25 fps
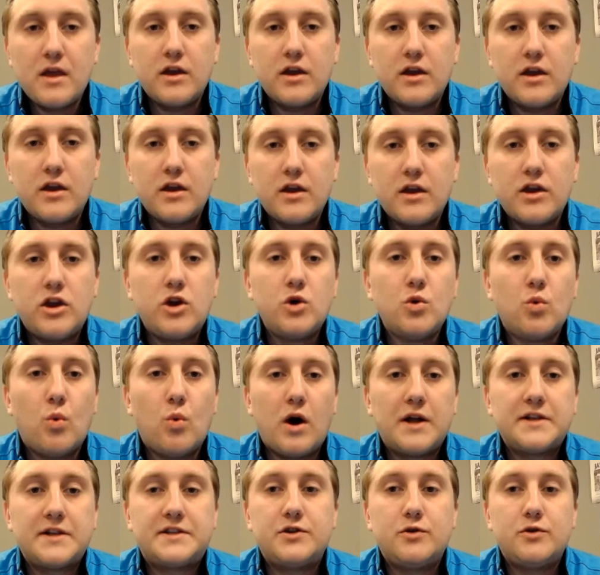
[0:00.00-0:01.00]
you
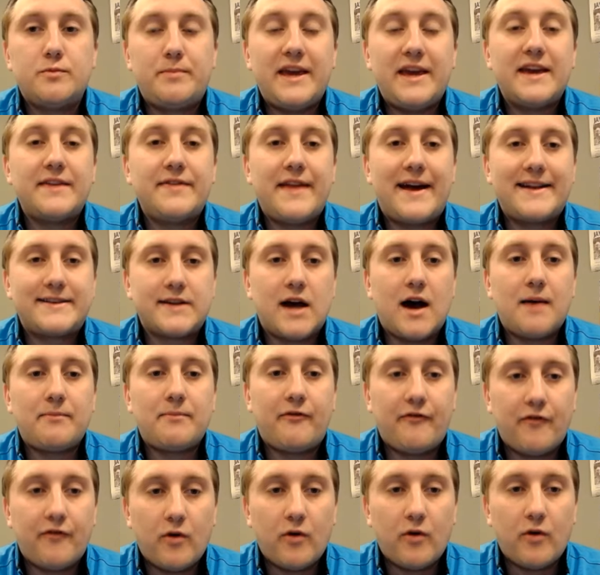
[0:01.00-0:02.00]
want to be in that
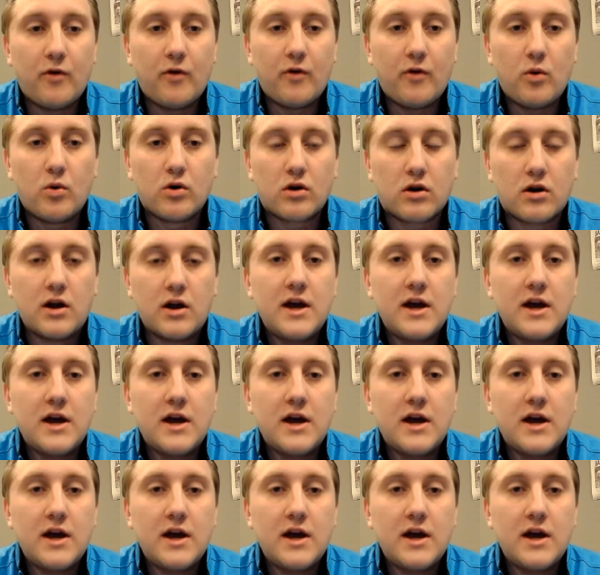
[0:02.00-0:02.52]
top four